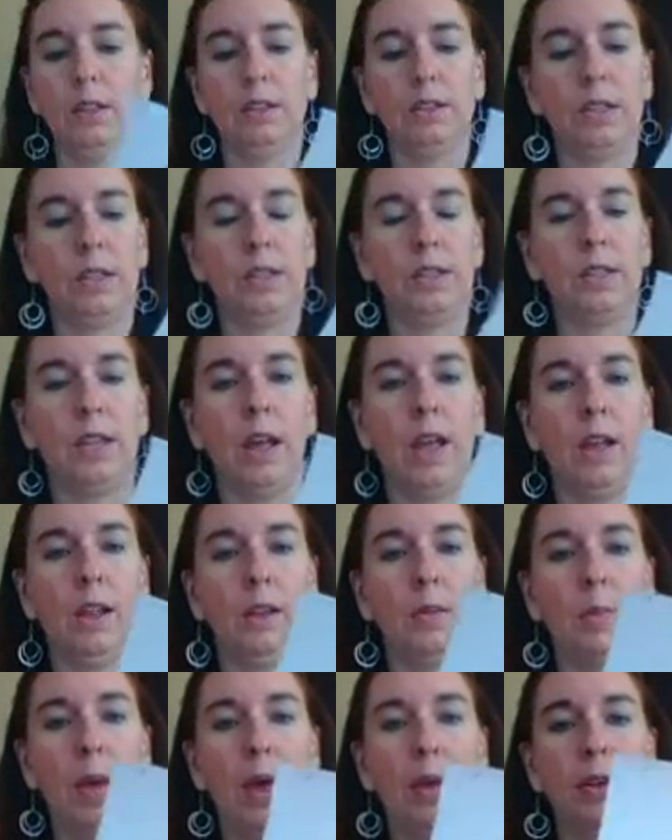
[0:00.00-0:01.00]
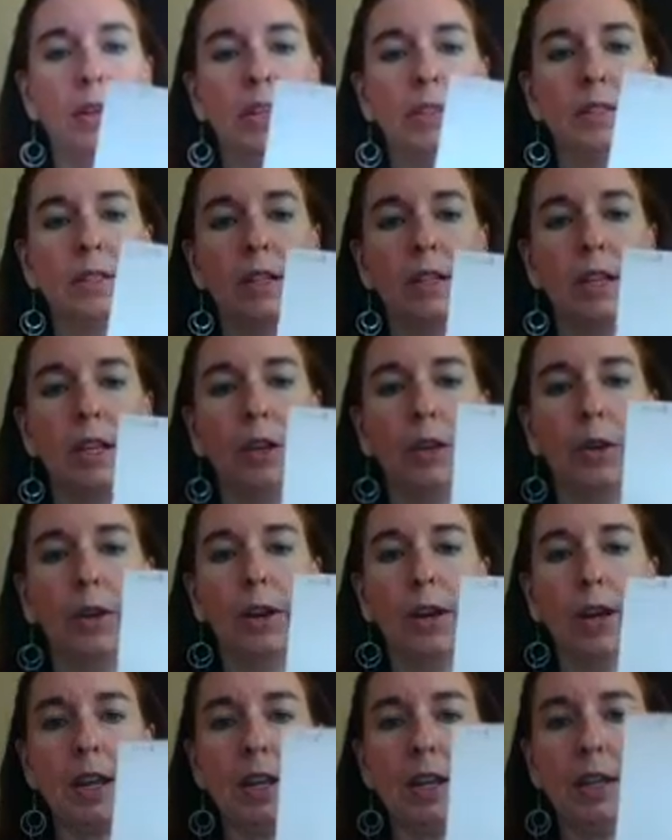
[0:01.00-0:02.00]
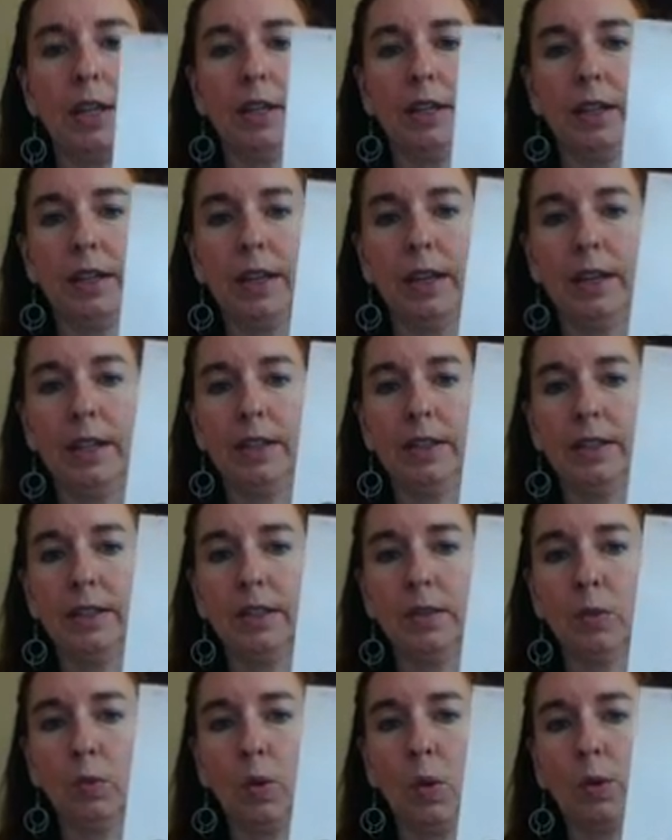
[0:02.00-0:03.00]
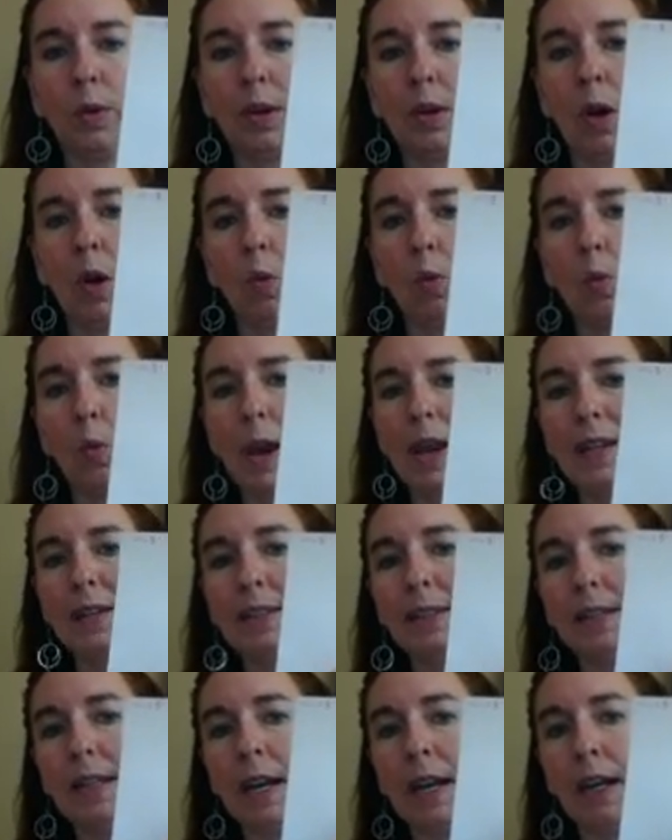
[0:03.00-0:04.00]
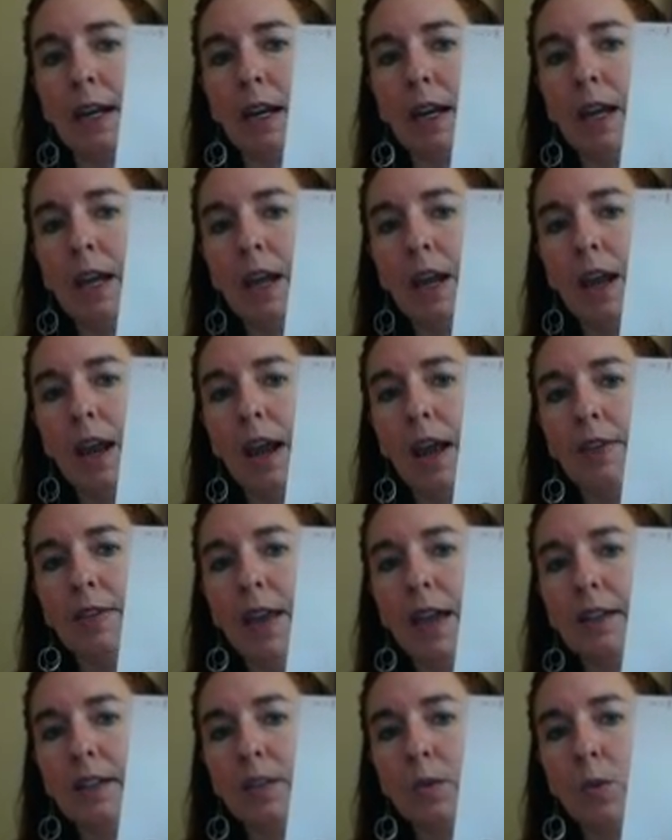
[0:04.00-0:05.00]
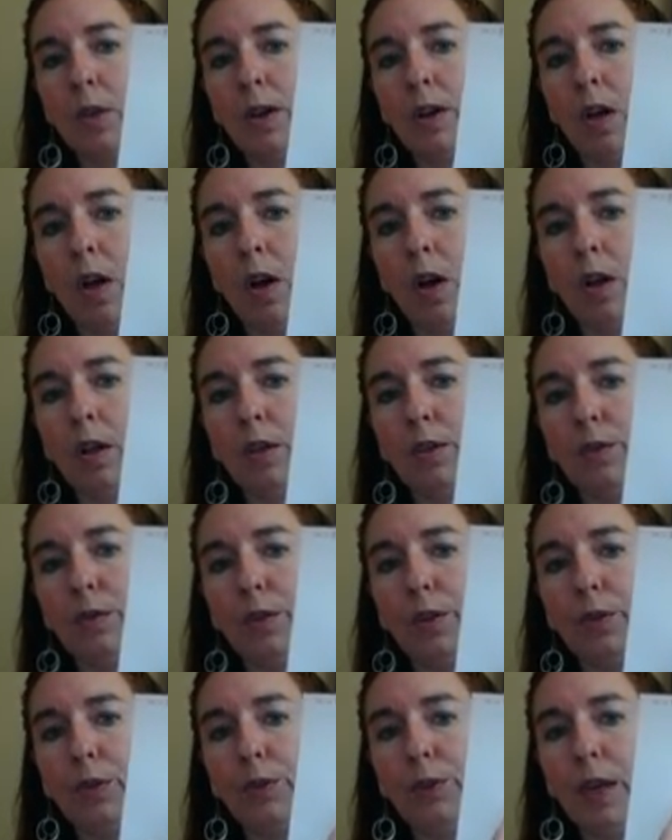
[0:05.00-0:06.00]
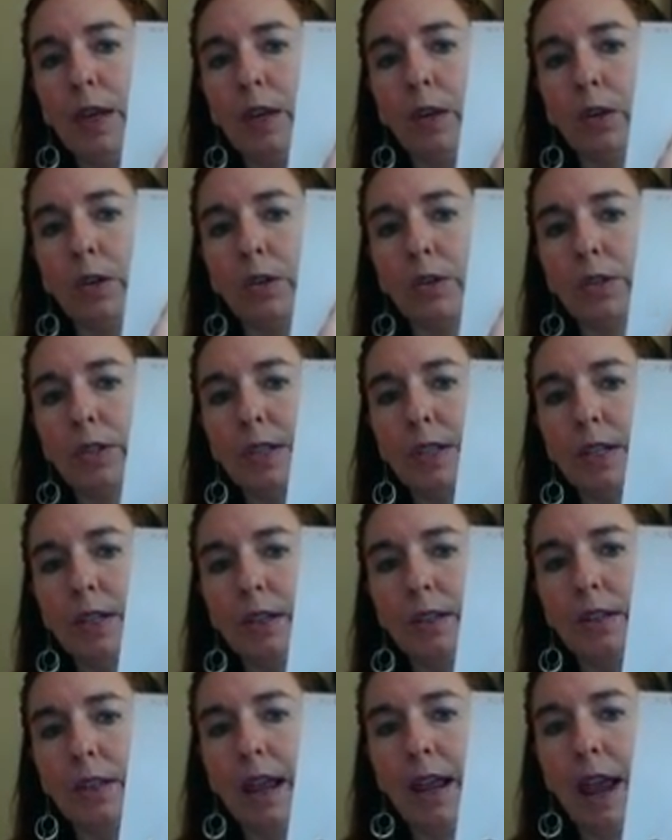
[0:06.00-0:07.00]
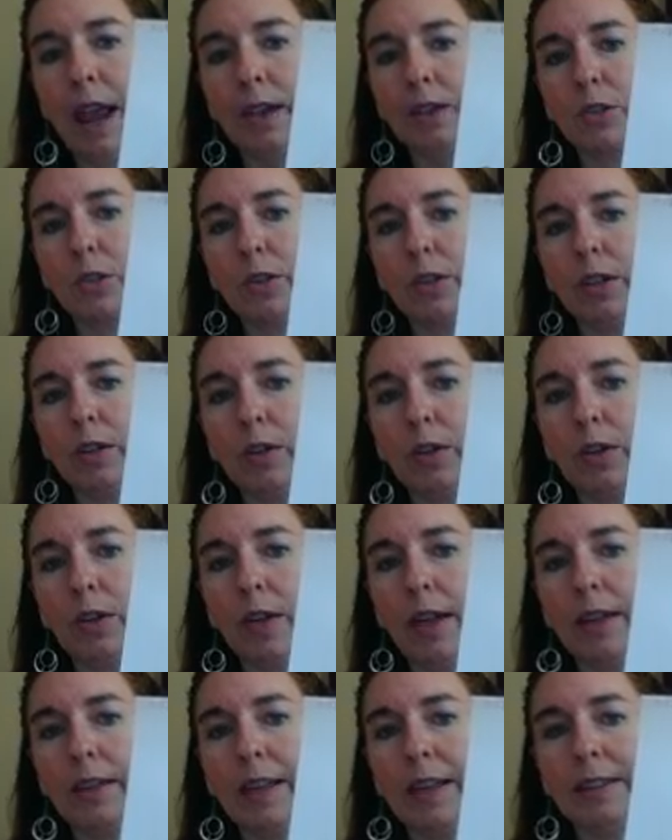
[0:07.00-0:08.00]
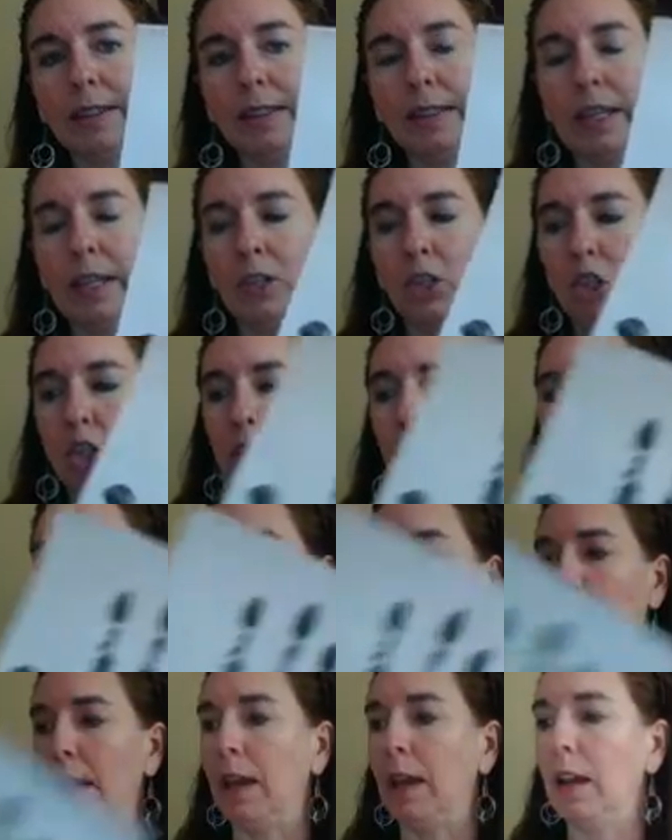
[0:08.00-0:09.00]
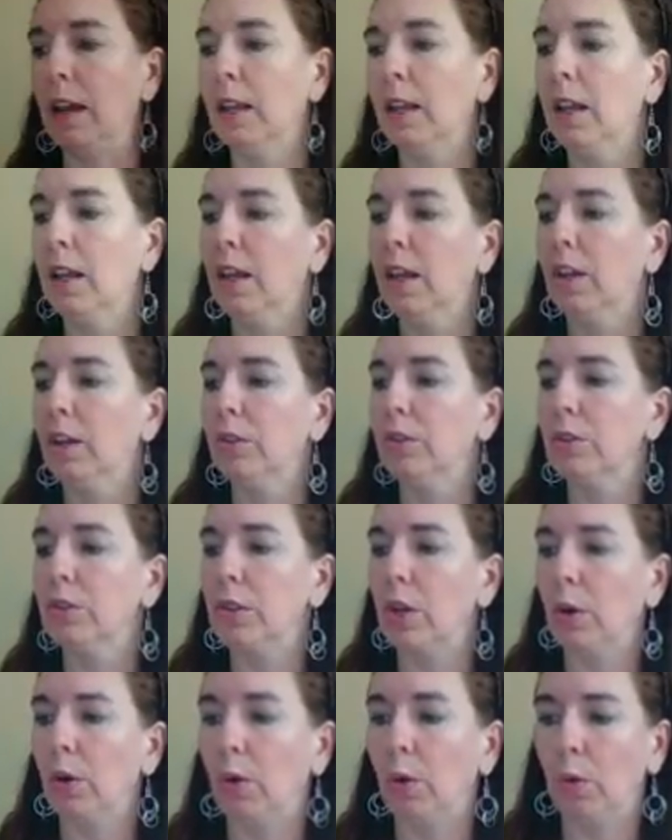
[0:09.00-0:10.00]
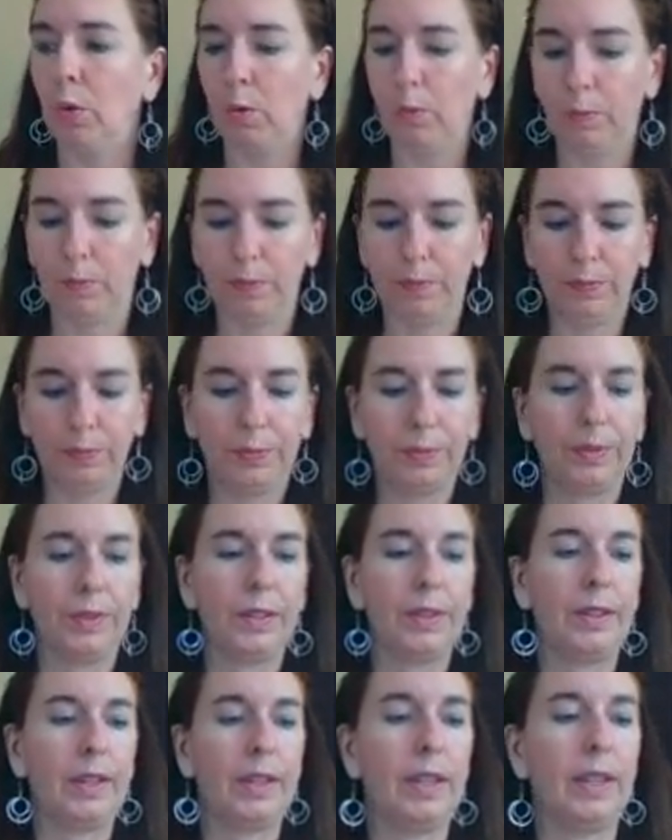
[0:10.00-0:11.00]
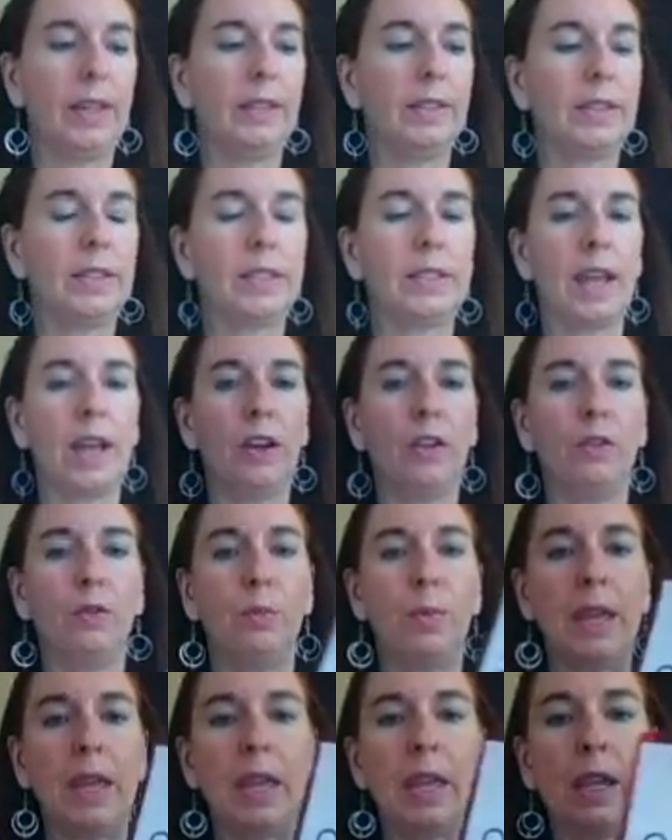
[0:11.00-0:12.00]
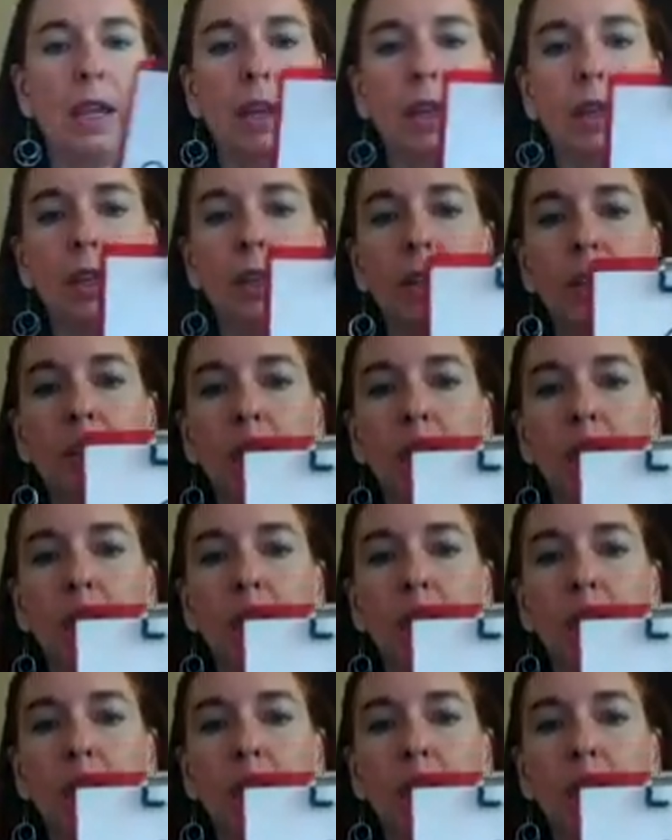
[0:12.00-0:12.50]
to tell about insecurity is what we call wasting, and that's when all of the fingers, they actually look like they cinch in. So instead of being